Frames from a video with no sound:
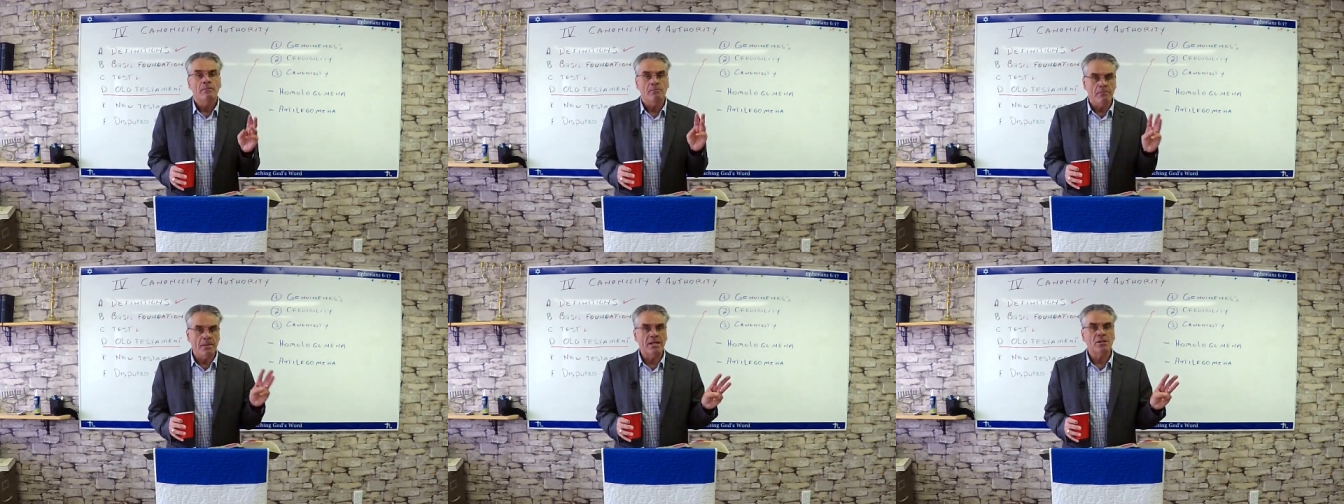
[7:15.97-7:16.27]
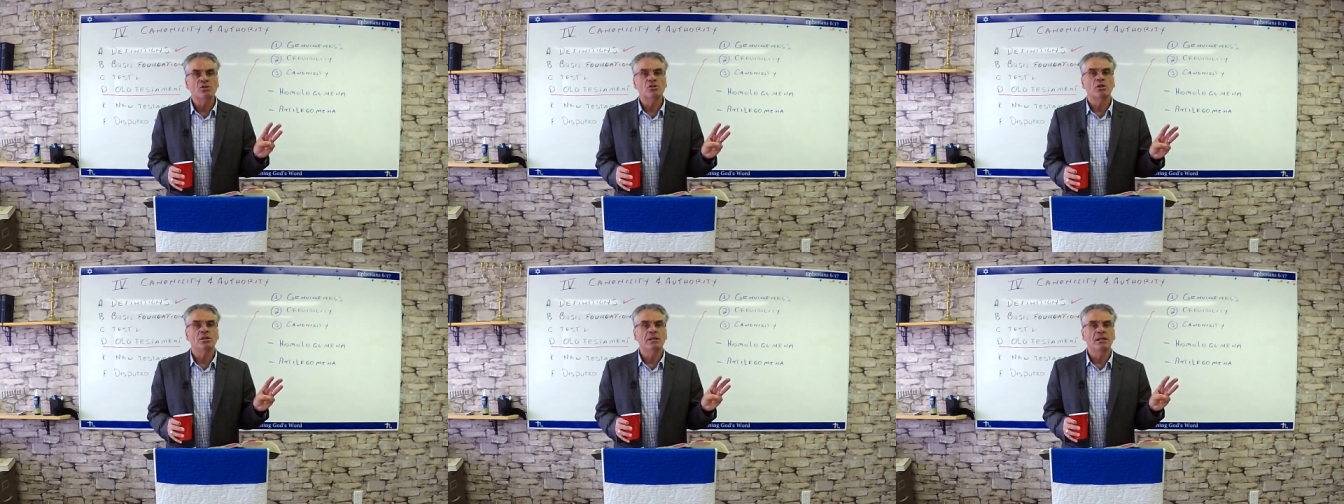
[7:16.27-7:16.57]

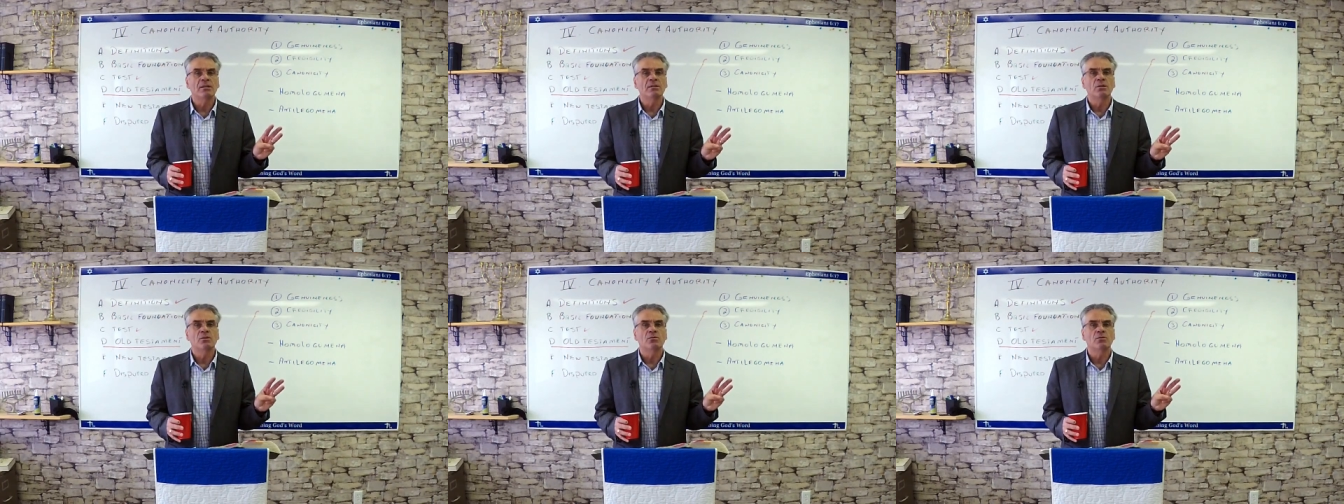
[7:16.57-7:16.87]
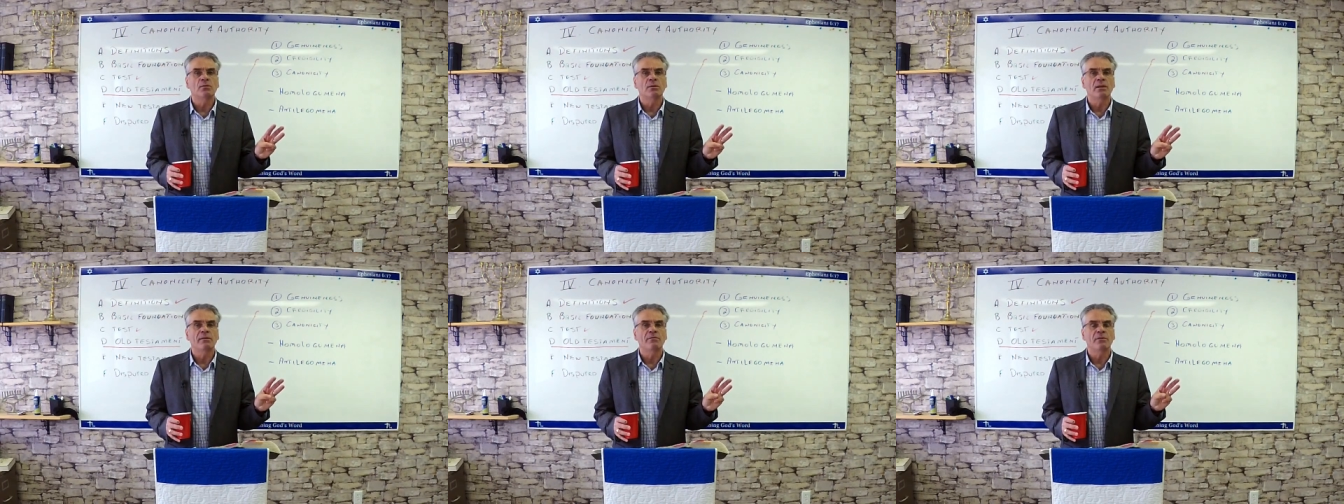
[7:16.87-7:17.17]
mentioning the
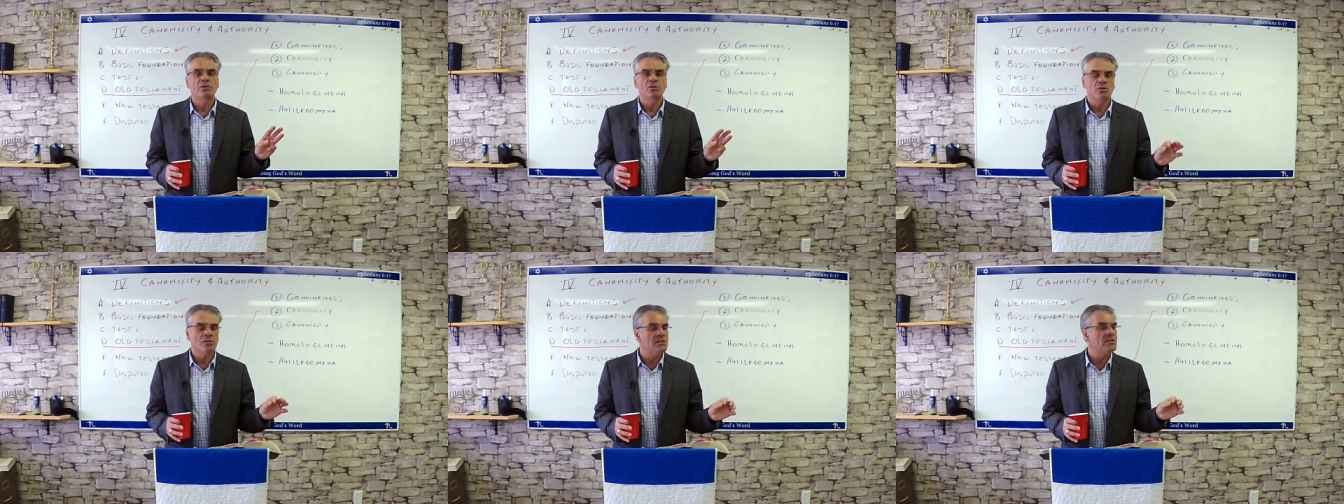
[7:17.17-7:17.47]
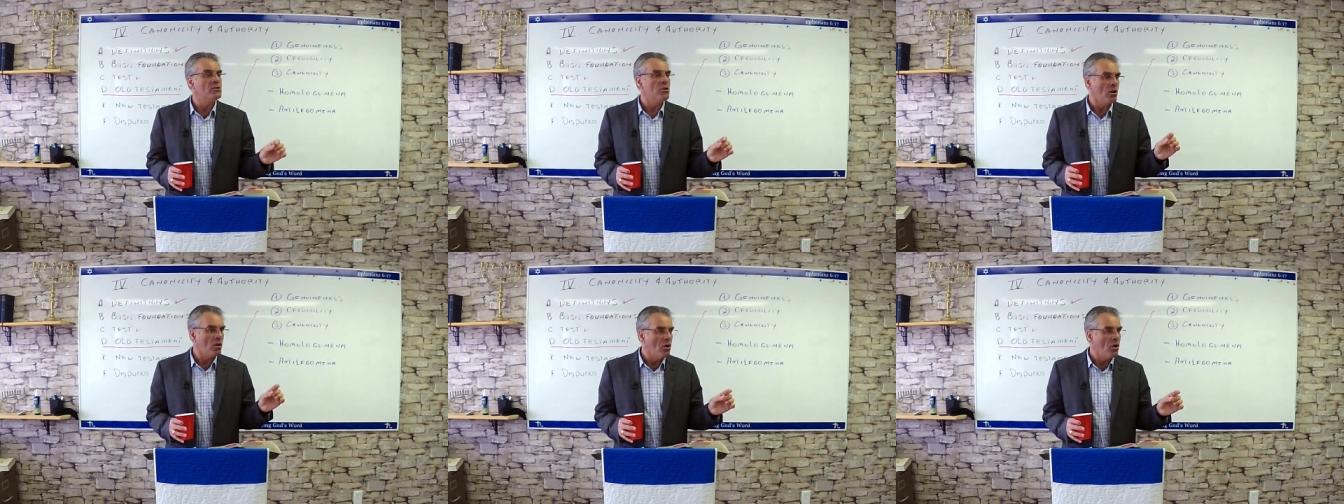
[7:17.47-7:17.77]
two
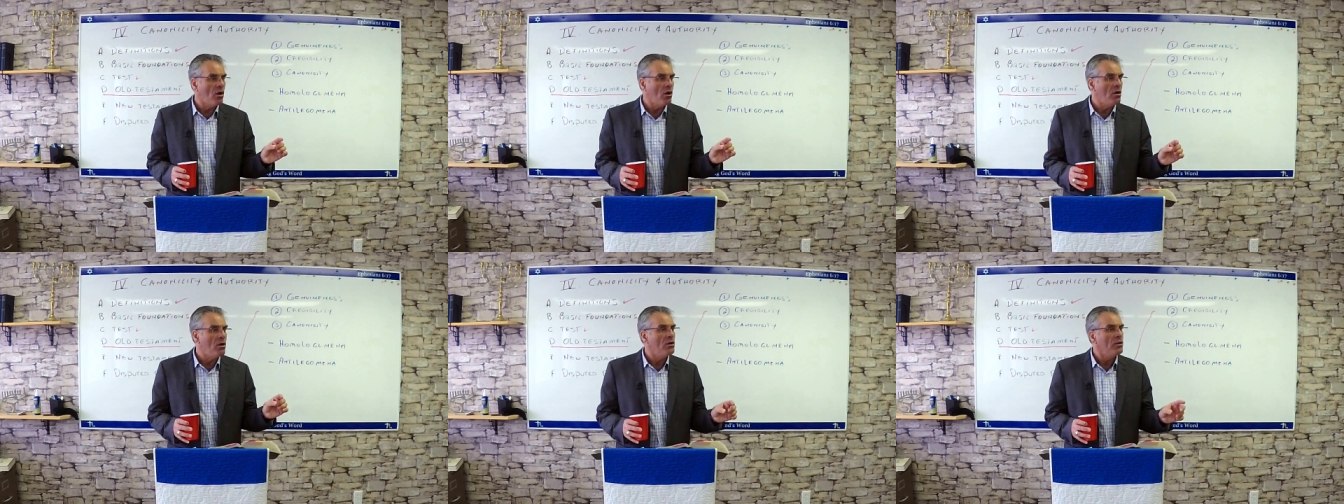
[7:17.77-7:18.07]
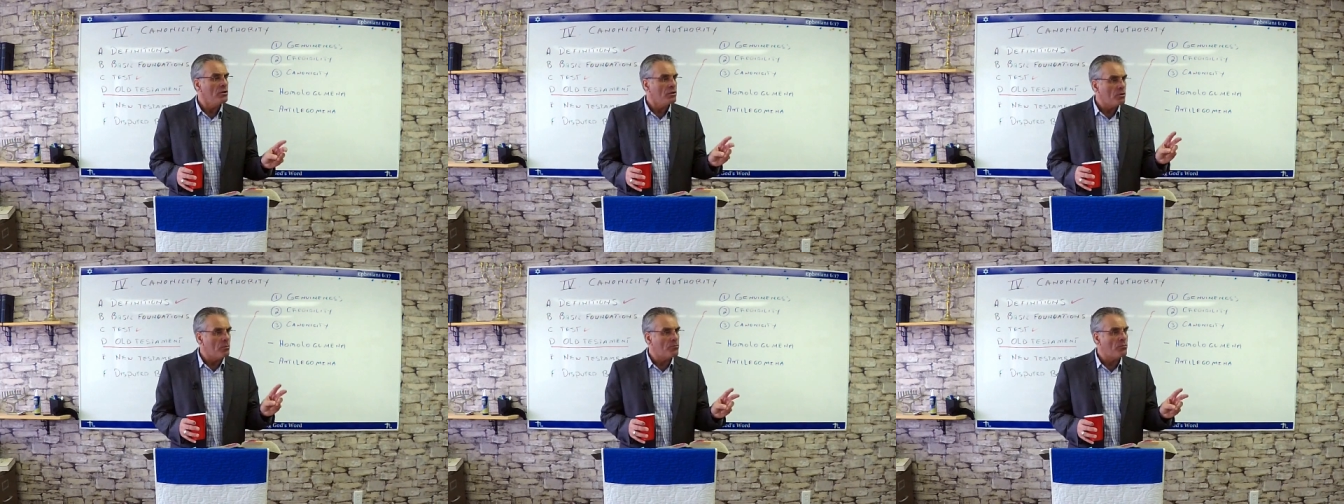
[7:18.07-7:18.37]
divisions the law,
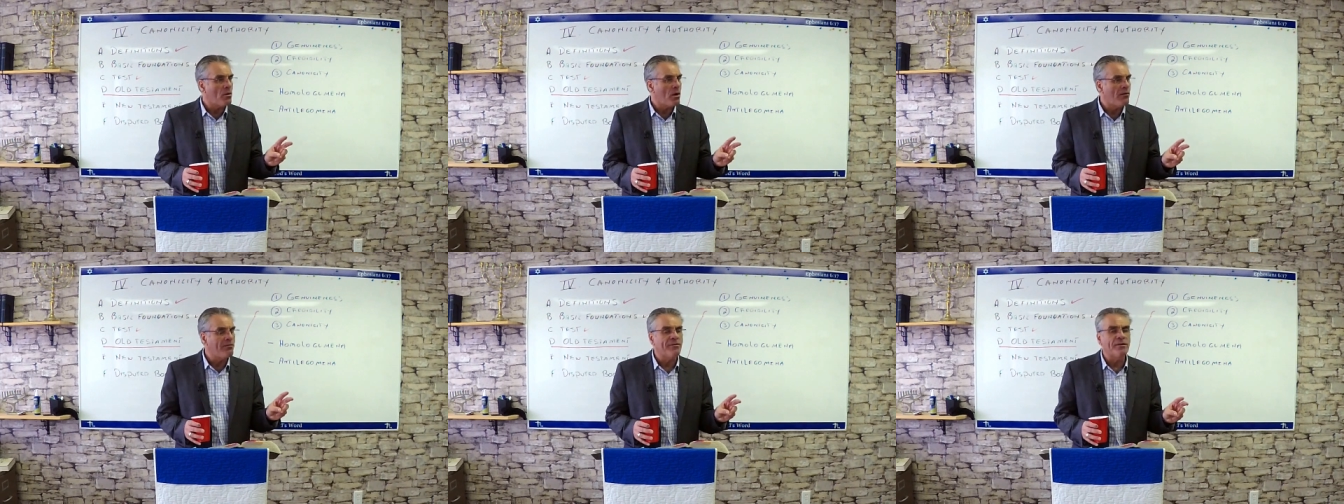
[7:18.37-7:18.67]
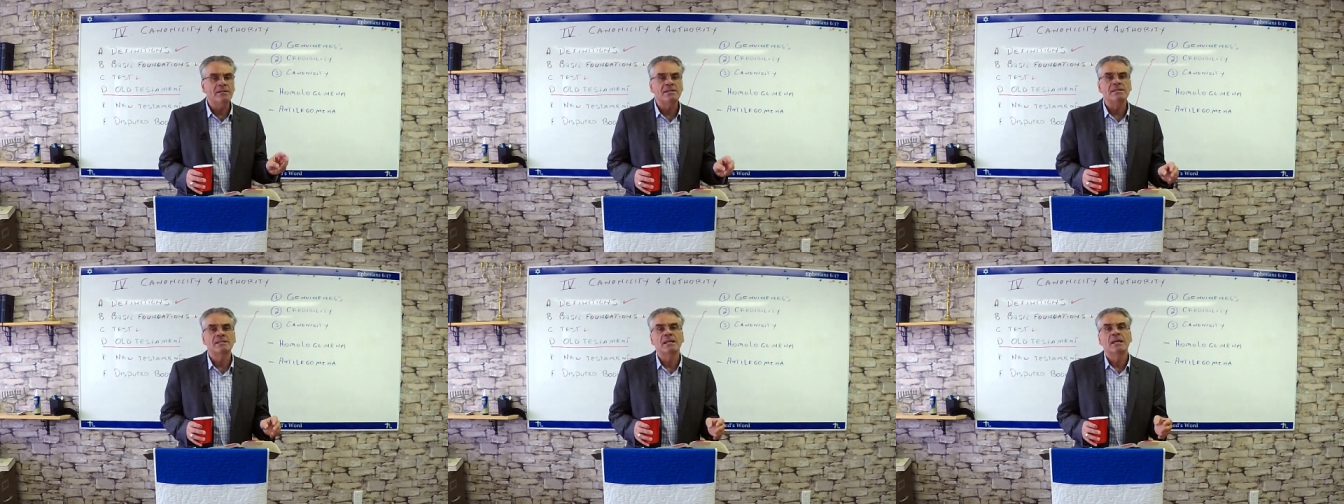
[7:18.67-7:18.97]
the
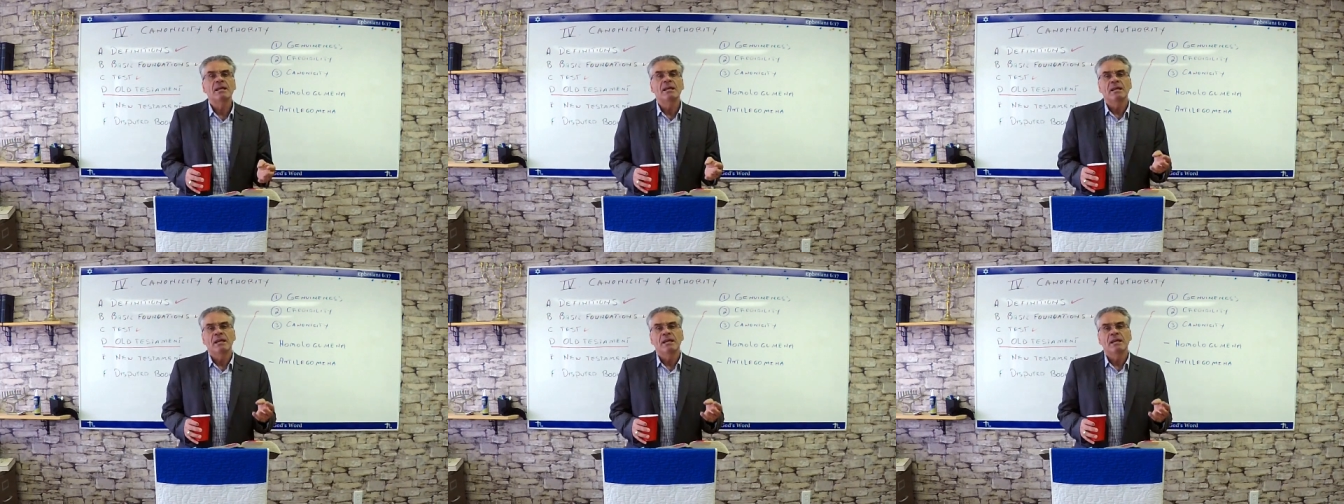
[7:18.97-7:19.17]
prophets,